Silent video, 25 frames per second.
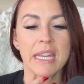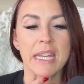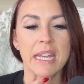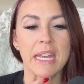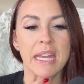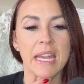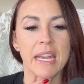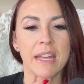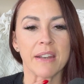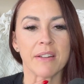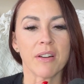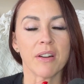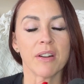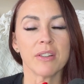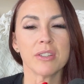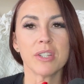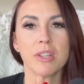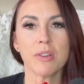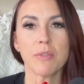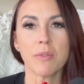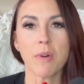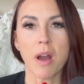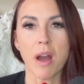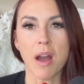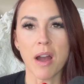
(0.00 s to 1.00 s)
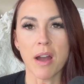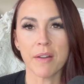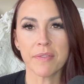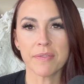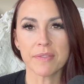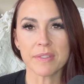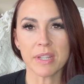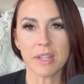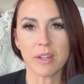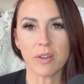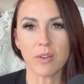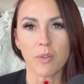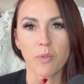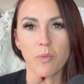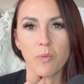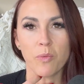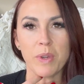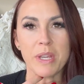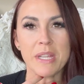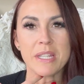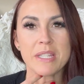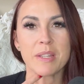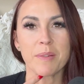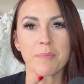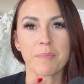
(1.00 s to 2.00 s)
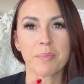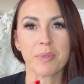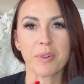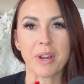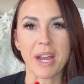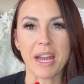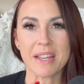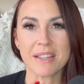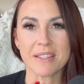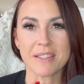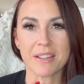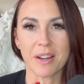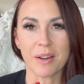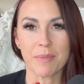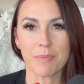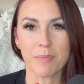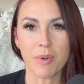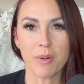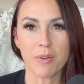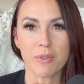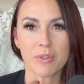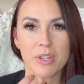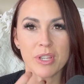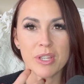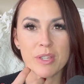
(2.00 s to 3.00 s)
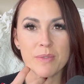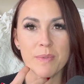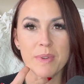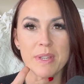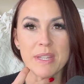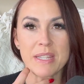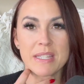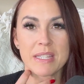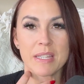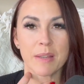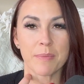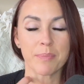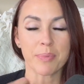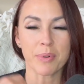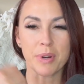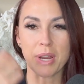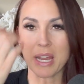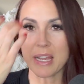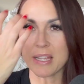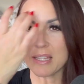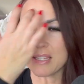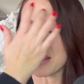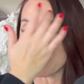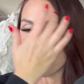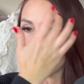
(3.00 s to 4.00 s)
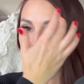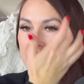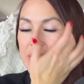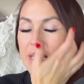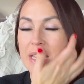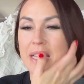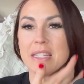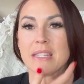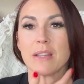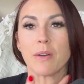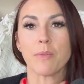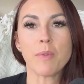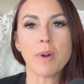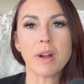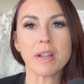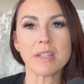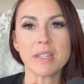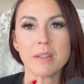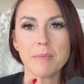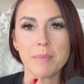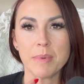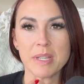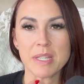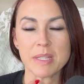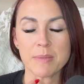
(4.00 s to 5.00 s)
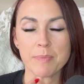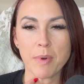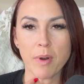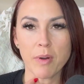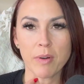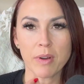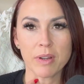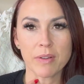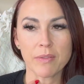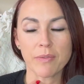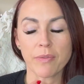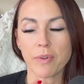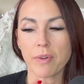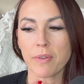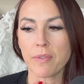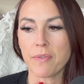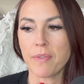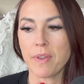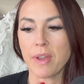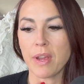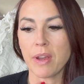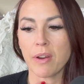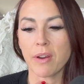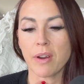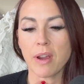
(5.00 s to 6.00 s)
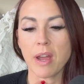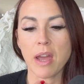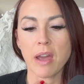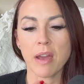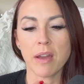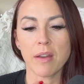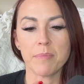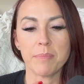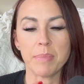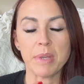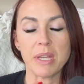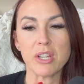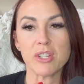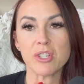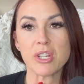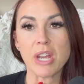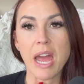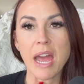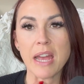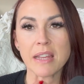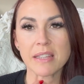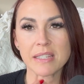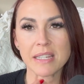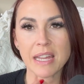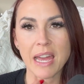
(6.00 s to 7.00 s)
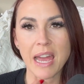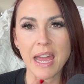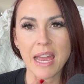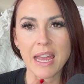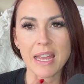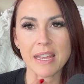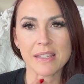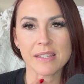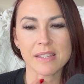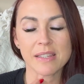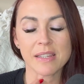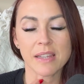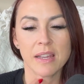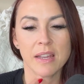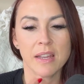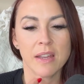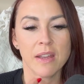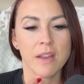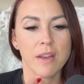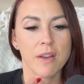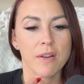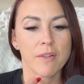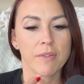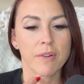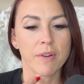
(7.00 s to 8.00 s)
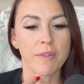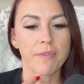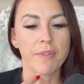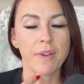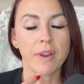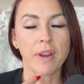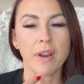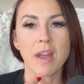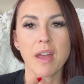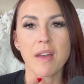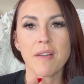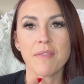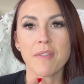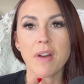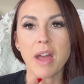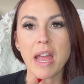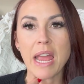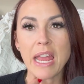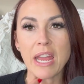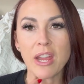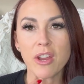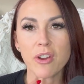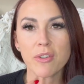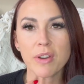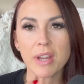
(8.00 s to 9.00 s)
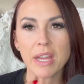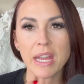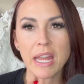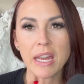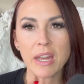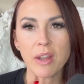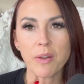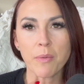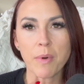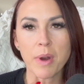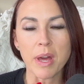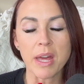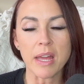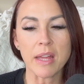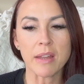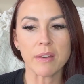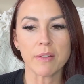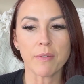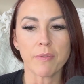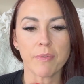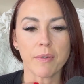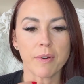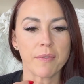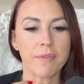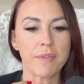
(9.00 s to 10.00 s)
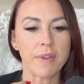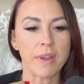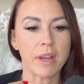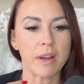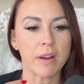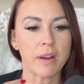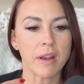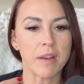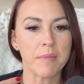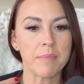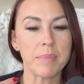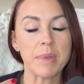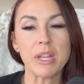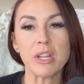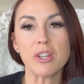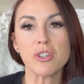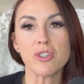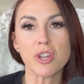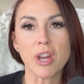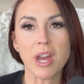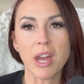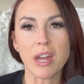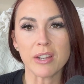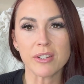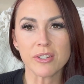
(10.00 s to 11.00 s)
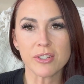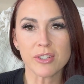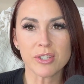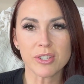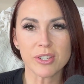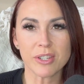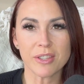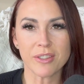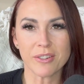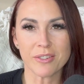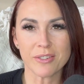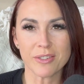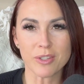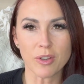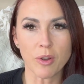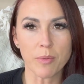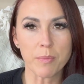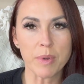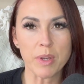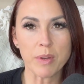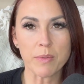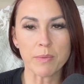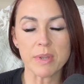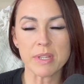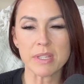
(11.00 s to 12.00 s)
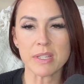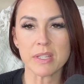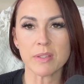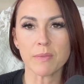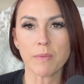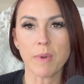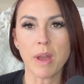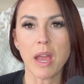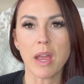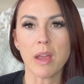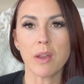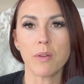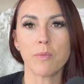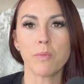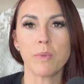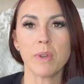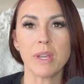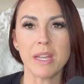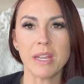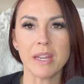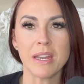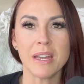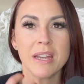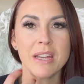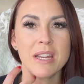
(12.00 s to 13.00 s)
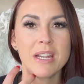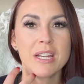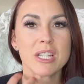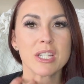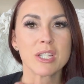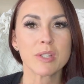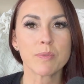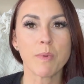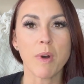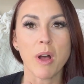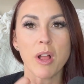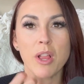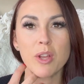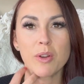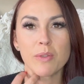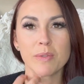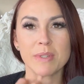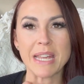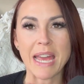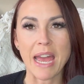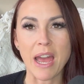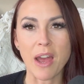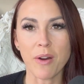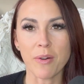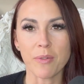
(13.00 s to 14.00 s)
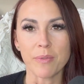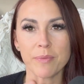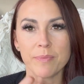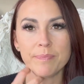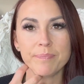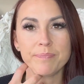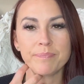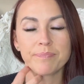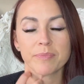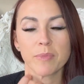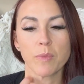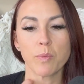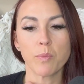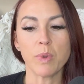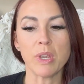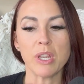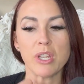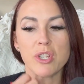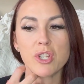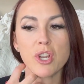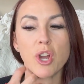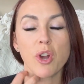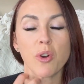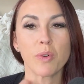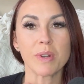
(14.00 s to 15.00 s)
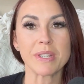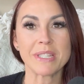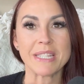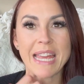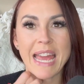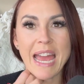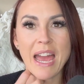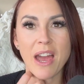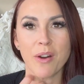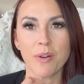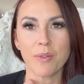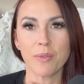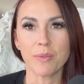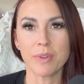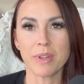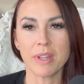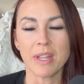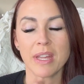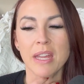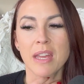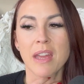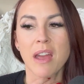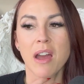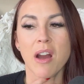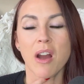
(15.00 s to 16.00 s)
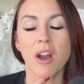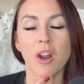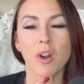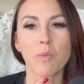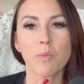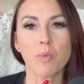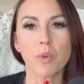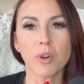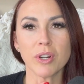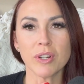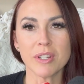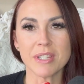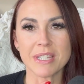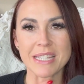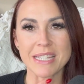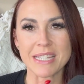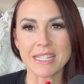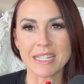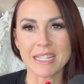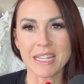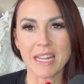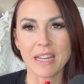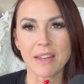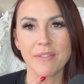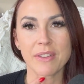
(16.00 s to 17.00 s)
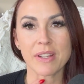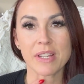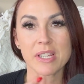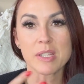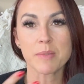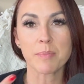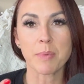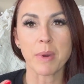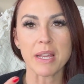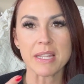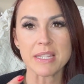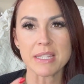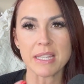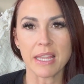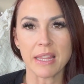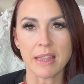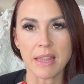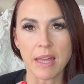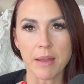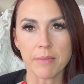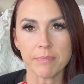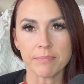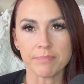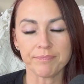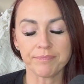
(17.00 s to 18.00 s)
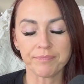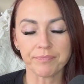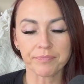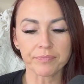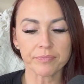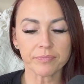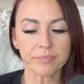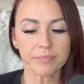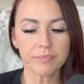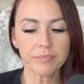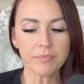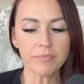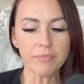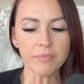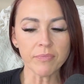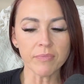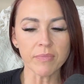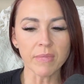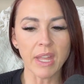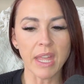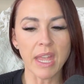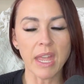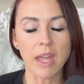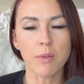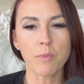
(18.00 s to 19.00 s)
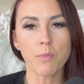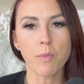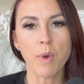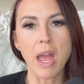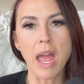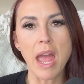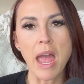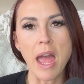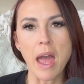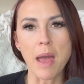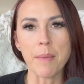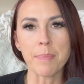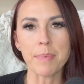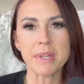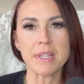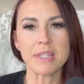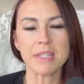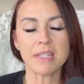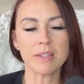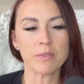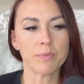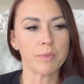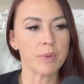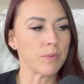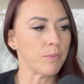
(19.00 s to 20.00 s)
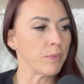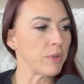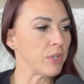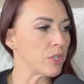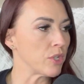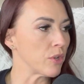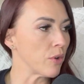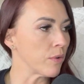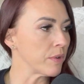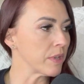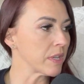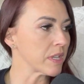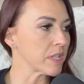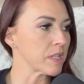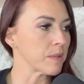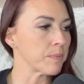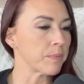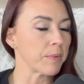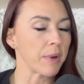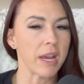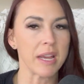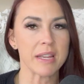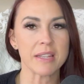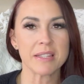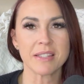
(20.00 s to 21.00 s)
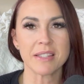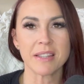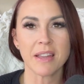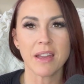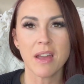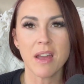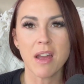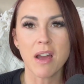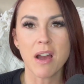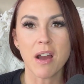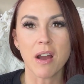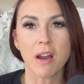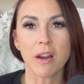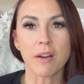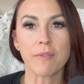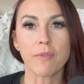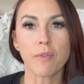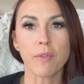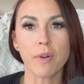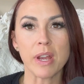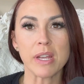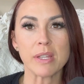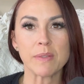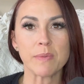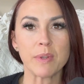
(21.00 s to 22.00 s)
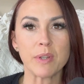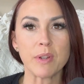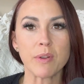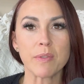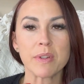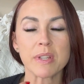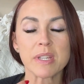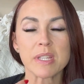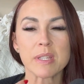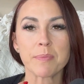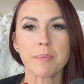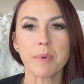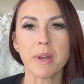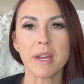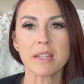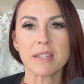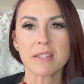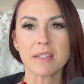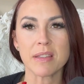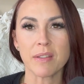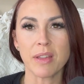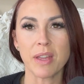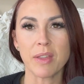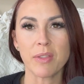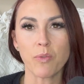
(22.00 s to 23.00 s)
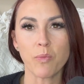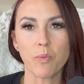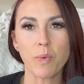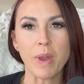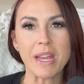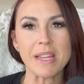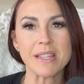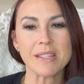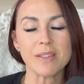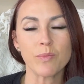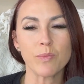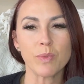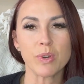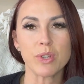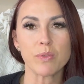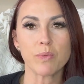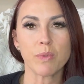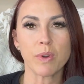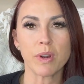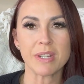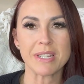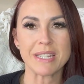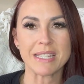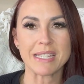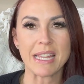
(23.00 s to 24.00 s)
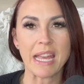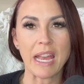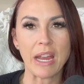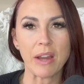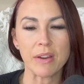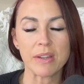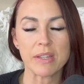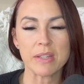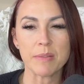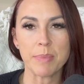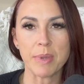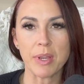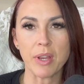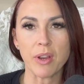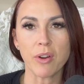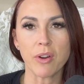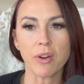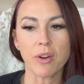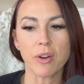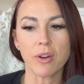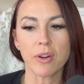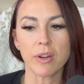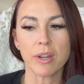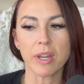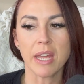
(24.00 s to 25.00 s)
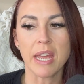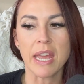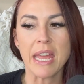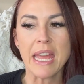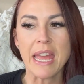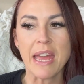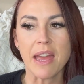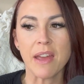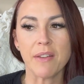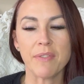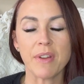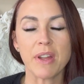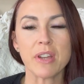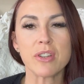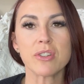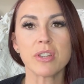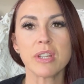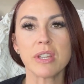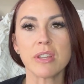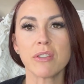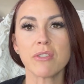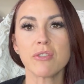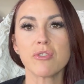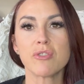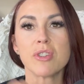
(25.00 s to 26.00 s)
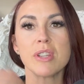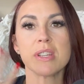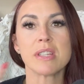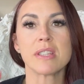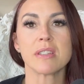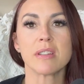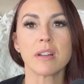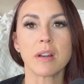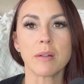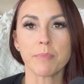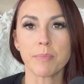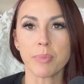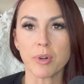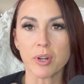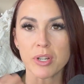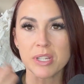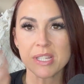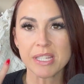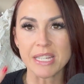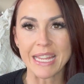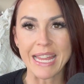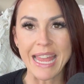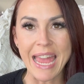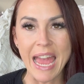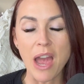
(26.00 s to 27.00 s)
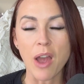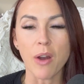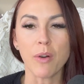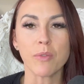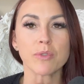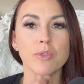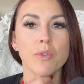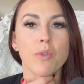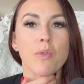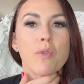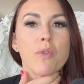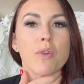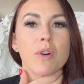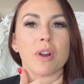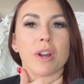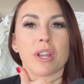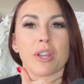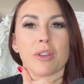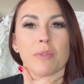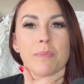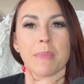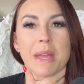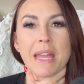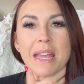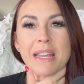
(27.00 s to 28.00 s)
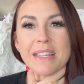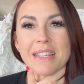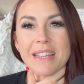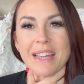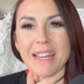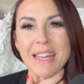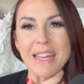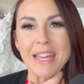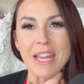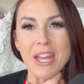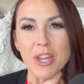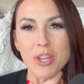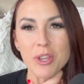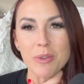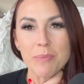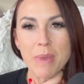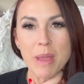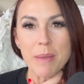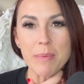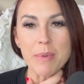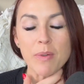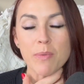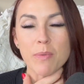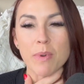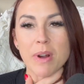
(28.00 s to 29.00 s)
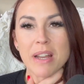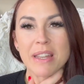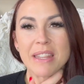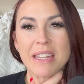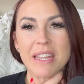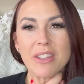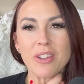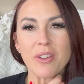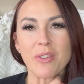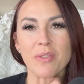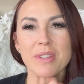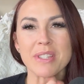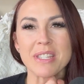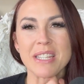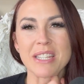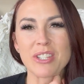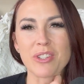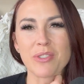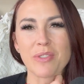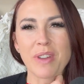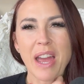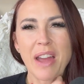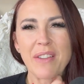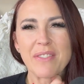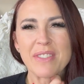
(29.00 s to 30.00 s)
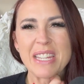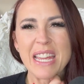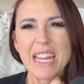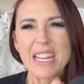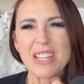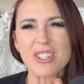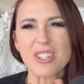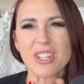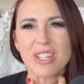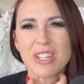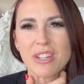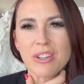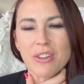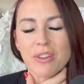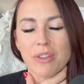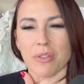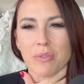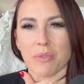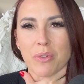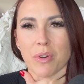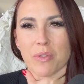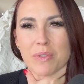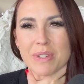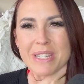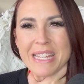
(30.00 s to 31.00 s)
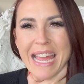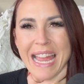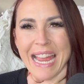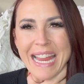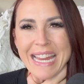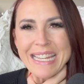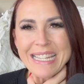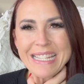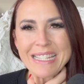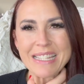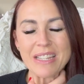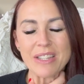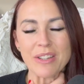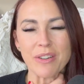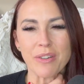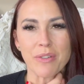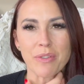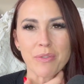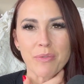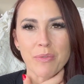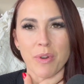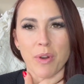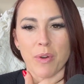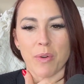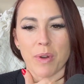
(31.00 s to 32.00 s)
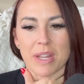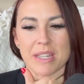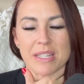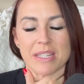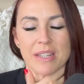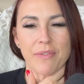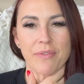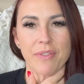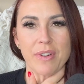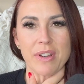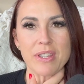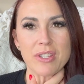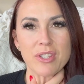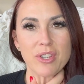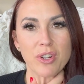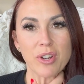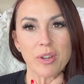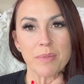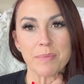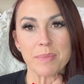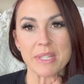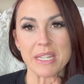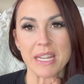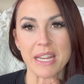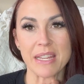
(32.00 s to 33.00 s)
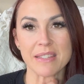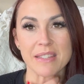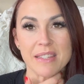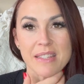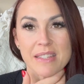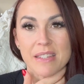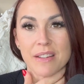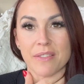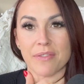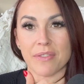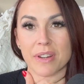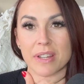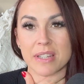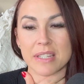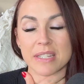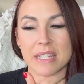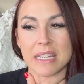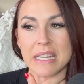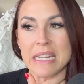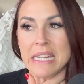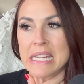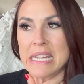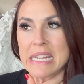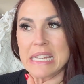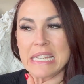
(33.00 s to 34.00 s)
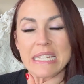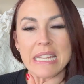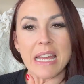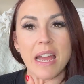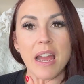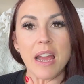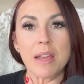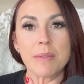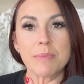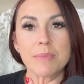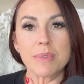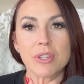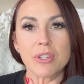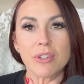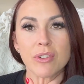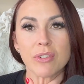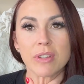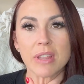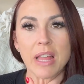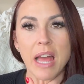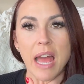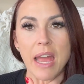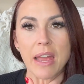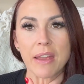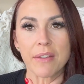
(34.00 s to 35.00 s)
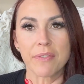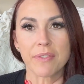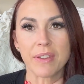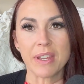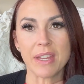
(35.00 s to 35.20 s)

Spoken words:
And all too often, we suppress our emotions. We suppress those things that want to be spoken for fear of being chastised, for fear of angering anyone, for fear of being judged. There's so many reasons why we swallow down, we choke down our words instead of expressing them. And what happens is when we don't express our voice, we don't express the ways in which we're desiring to be heard, eventually they'll just start bursting out. Or you may be one that notices you have tension in your throat, tightness in your throat at different circumstances, different times in your life.